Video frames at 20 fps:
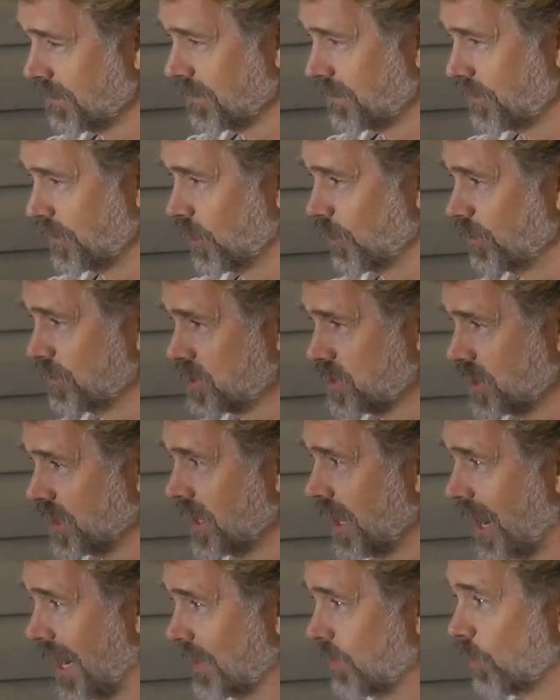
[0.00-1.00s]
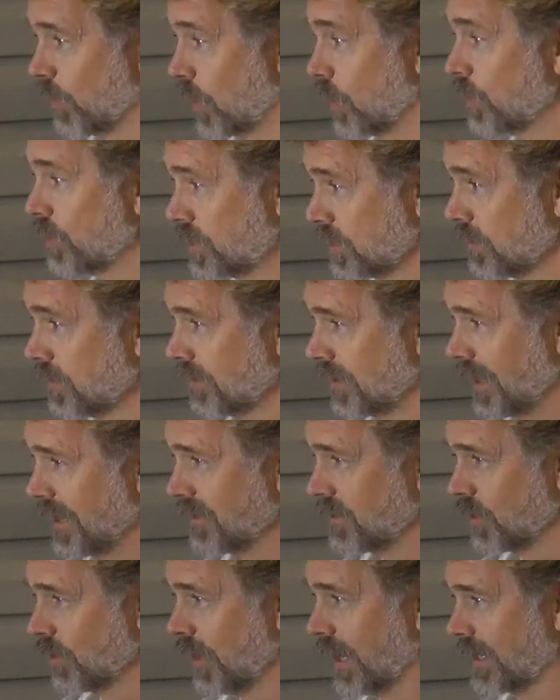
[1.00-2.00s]
films that I wrote
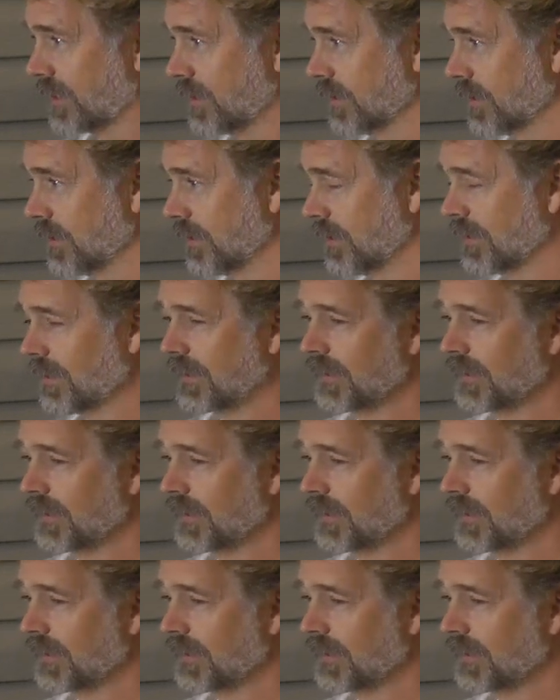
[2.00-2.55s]
and directed.